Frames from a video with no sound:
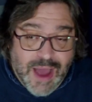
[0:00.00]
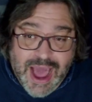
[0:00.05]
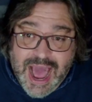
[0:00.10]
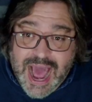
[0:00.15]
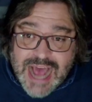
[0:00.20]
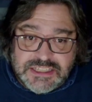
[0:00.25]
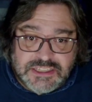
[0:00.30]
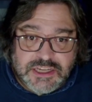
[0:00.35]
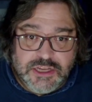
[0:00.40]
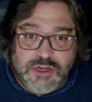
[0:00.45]

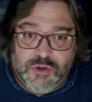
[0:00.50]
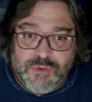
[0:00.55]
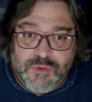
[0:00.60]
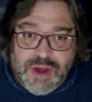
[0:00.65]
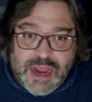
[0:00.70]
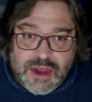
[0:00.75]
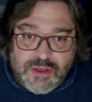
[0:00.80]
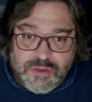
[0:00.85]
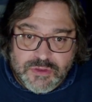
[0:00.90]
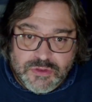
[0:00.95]
asking
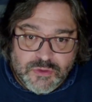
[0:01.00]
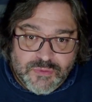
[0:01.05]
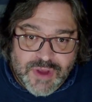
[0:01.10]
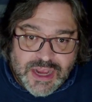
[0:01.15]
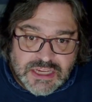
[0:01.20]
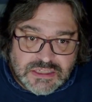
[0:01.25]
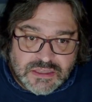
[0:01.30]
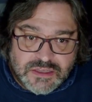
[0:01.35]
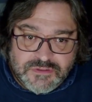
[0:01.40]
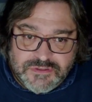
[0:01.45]
around the
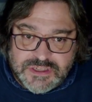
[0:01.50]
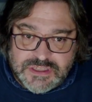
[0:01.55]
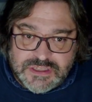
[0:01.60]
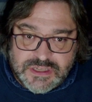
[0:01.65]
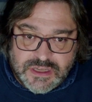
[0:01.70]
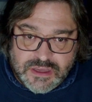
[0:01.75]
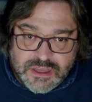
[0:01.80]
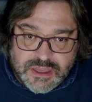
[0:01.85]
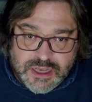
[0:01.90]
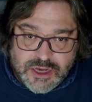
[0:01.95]
rest of the
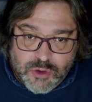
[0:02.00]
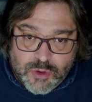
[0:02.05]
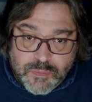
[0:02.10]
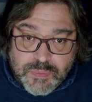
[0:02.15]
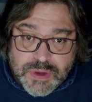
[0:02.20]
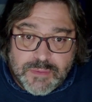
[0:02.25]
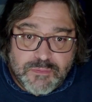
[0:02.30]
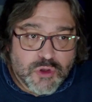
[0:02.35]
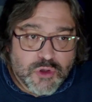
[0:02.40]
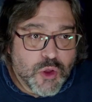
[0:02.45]
facility, or
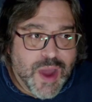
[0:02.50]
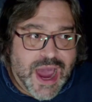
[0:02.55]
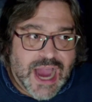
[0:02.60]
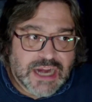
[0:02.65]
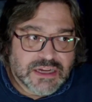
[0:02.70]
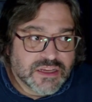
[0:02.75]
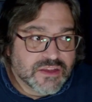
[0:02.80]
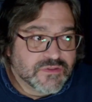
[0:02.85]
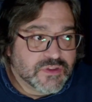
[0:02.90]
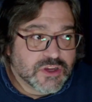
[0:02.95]
being
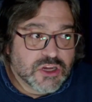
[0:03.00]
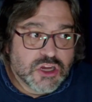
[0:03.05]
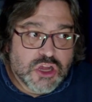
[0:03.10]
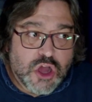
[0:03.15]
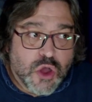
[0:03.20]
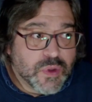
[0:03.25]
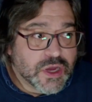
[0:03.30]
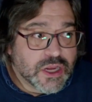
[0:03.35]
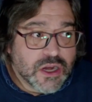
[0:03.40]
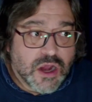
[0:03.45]
proactive and
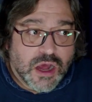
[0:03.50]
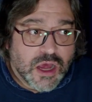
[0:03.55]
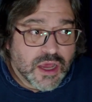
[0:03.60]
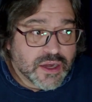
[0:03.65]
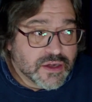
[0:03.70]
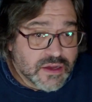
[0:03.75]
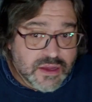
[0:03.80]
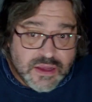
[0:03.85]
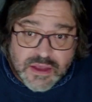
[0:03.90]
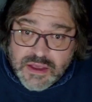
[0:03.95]
going
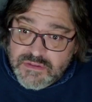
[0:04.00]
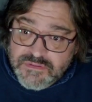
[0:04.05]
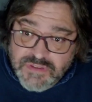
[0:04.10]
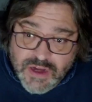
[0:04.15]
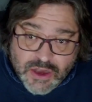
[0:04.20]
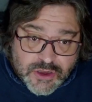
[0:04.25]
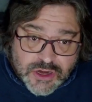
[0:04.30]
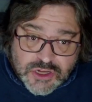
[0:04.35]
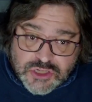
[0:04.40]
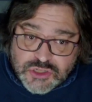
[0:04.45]
on
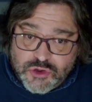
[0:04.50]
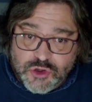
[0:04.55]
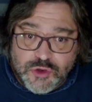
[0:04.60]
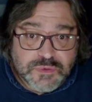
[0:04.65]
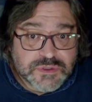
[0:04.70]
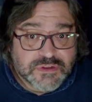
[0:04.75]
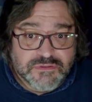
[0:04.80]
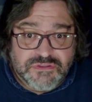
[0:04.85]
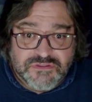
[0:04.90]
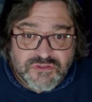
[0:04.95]
various
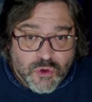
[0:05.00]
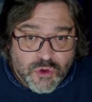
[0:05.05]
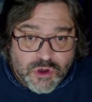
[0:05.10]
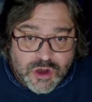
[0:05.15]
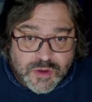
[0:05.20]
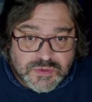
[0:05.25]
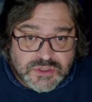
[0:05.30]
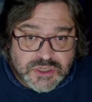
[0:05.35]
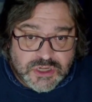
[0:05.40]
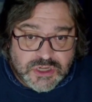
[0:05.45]
groups and
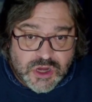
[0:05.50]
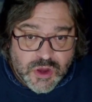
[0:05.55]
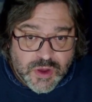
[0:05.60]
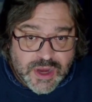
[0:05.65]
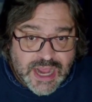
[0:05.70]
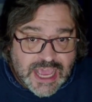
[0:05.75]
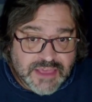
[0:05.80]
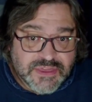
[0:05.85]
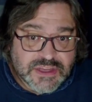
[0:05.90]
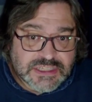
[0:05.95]
forums and
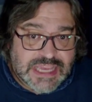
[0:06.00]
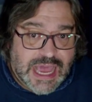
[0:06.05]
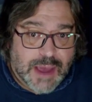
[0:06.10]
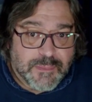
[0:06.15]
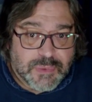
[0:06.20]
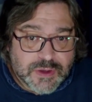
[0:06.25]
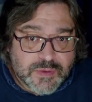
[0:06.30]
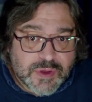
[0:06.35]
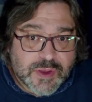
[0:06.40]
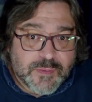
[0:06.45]
going, hey, this
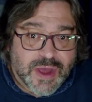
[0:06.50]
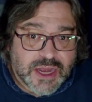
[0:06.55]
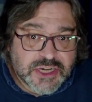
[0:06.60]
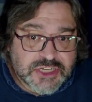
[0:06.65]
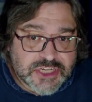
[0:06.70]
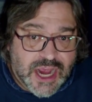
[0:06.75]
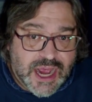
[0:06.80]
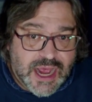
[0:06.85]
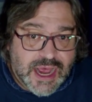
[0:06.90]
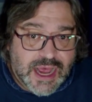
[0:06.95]
happened to me in my
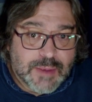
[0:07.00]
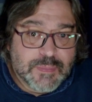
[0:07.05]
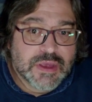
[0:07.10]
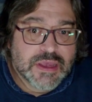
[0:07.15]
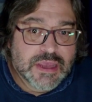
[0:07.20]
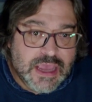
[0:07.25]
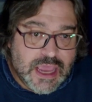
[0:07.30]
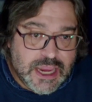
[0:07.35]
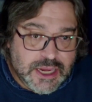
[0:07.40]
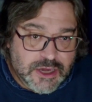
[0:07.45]
job.
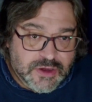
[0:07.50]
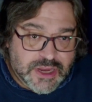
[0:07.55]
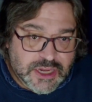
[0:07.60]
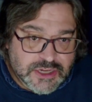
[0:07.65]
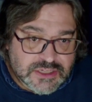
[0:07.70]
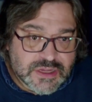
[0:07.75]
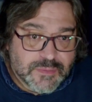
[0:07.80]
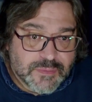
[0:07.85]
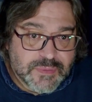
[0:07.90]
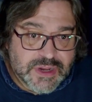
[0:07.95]

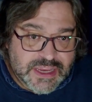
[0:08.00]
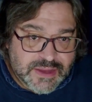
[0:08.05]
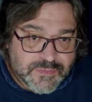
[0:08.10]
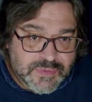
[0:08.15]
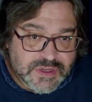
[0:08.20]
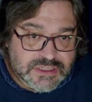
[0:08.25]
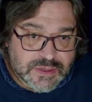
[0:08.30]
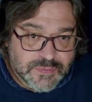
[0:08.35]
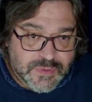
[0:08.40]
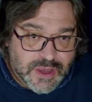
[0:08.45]
Can somebody give
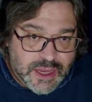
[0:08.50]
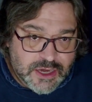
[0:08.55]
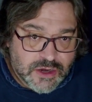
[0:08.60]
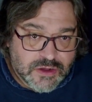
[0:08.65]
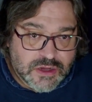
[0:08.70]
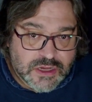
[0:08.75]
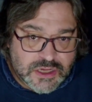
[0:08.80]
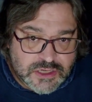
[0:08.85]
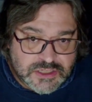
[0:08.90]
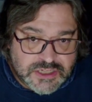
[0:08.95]
me some,
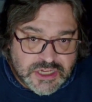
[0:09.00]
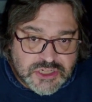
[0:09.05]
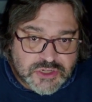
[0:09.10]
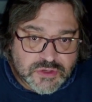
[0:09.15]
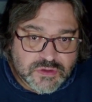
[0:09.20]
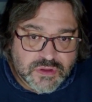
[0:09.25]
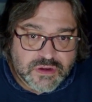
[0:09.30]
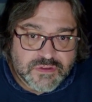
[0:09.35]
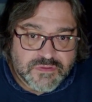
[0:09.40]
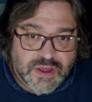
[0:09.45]

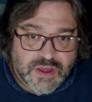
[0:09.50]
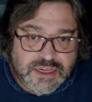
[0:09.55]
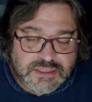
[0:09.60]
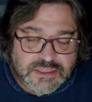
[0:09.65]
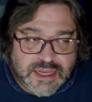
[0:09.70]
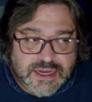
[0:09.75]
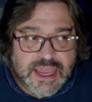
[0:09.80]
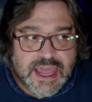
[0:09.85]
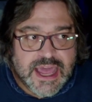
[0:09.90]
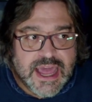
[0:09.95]
additional
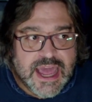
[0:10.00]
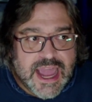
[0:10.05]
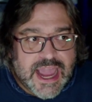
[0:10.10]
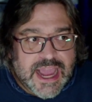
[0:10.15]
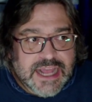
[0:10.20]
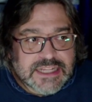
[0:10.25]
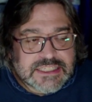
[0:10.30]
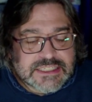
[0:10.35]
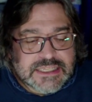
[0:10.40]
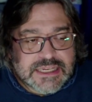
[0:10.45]
advice? Like,
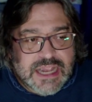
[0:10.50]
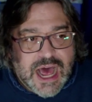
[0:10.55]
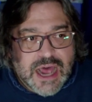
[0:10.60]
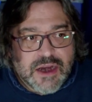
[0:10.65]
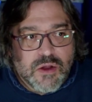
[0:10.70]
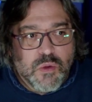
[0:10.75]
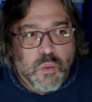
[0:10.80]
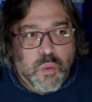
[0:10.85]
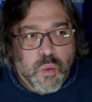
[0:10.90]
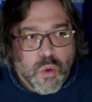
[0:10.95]
it's not
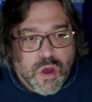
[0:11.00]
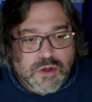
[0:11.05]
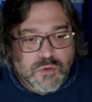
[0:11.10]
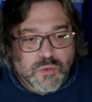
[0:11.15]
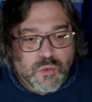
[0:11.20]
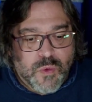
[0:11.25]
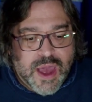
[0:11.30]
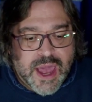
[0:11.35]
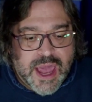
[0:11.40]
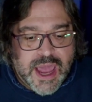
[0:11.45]
a
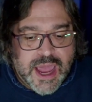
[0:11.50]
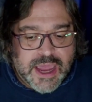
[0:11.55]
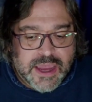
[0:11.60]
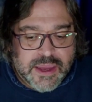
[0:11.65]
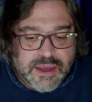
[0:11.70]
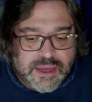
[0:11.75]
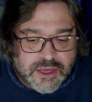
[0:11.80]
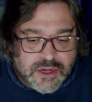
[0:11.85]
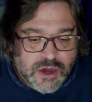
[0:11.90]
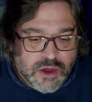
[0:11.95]

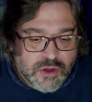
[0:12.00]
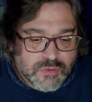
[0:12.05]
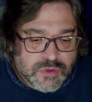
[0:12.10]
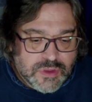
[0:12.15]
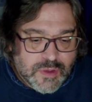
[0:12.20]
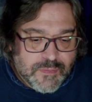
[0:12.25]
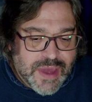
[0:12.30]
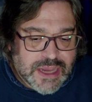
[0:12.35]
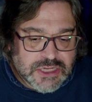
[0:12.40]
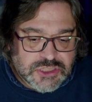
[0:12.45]
one-way,
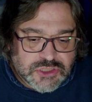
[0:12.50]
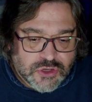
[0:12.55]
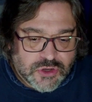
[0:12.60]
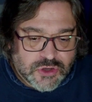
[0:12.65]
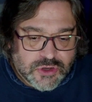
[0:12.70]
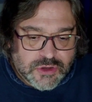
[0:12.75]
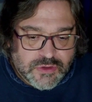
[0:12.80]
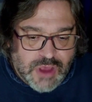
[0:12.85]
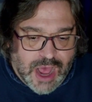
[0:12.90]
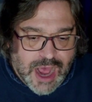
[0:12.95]
the
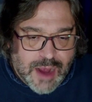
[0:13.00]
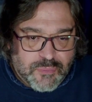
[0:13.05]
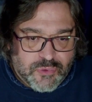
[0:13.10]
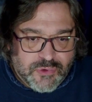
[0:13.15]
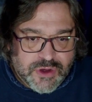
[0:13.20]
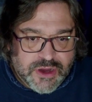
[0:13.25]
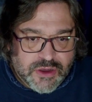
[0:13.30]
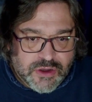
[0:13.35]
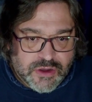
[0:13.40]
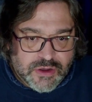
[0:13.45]
mentor
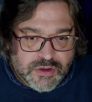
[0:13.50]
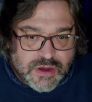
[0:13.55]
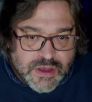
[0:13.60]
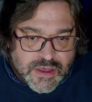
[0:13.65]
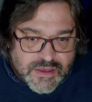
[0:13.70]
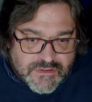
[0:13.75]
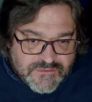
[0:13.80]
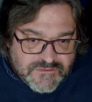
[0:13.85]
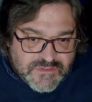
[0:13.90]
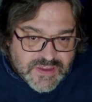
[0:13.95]
operator
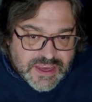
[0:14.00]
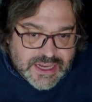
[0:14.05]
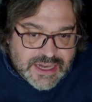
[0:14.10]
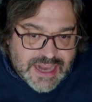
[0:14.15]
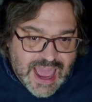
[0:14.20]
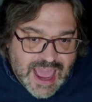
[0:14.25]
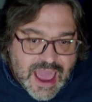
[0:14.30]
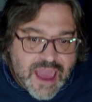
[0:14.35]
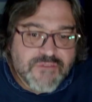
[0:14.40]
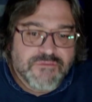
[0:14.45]

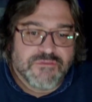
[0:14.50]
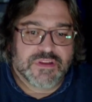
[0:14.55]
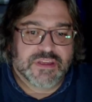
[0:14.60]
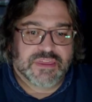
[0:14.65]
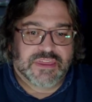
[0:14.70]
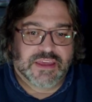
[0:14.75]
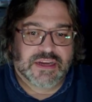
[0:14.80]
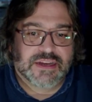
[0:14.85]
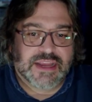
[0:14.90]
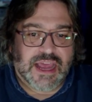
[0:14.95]
feeding
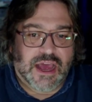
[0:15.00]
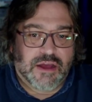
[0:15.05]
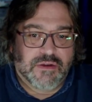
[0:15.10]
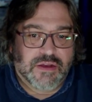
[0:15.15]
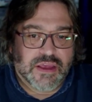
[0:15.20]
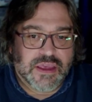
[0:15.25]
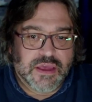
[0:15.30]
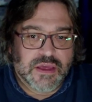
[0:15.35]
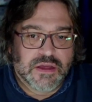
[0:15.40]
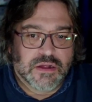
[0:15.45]
everything
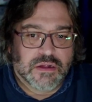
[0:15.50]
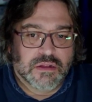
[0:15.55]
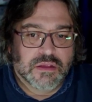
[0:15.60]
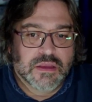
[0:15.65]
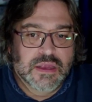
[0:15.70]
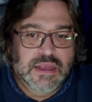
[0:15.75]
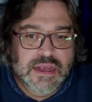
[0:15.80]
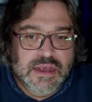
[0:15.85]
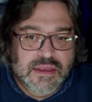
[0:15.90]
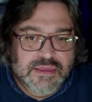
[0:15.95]

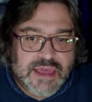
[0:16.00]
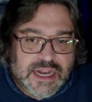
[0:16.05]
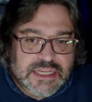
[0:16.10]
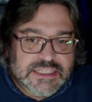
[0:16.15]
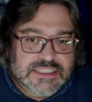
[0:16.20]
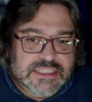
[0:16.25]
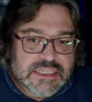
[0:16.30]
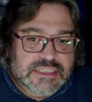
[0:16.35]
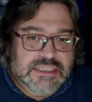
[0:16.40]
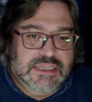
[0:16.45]
downhill. That
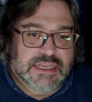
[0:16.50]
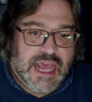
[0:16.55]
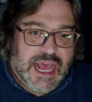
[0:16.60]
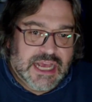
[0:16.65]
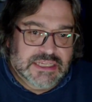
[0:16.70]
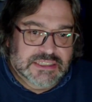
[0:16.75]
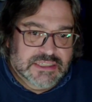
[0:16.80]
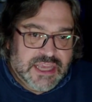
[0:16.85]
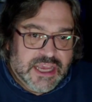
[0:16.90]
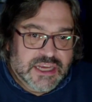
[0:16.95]
assistant
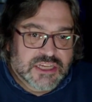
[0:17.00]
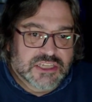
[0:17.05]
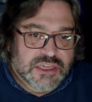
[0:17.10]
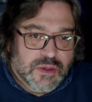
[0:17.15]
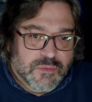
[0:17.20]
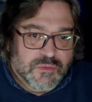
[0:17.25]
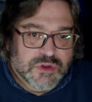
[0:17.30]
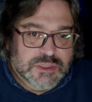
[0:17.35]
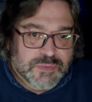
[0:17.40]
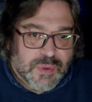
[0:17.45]
has to take
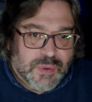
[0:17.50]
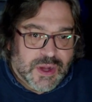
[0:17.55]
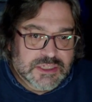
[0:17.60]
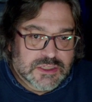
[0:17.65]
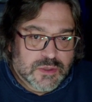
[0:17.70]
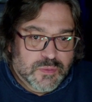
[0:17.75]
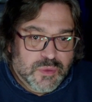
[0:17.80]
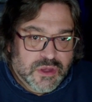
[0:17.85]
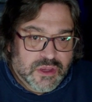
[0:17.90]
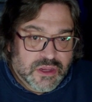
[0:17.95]
some
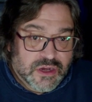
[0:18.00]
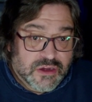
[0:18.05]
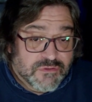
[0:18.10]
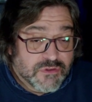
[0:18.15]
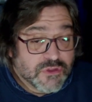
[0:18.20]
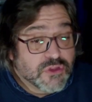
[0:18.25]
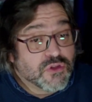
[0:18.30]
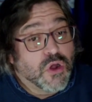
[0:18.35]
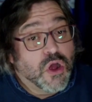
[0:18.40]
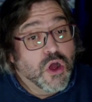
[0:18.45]
responsibility
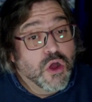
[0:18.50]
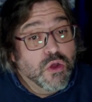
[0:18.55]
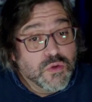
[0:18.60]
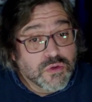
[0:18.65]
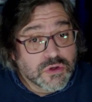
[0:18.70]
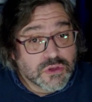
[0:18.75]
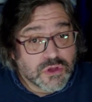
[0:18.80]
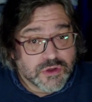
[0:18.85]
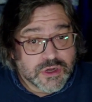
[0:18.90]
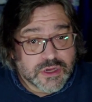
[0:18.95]
for their
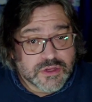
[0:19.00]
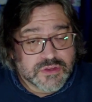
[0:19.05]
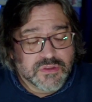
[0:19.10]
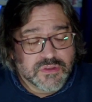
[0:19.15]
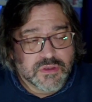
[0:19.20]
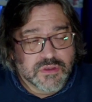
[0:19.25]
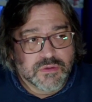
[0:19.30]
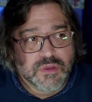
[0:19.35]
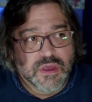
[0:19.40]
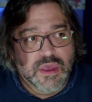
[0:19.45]
own learning
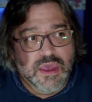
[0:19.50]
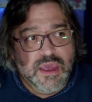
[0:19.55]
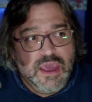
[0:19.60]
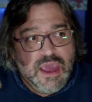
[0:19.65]
too.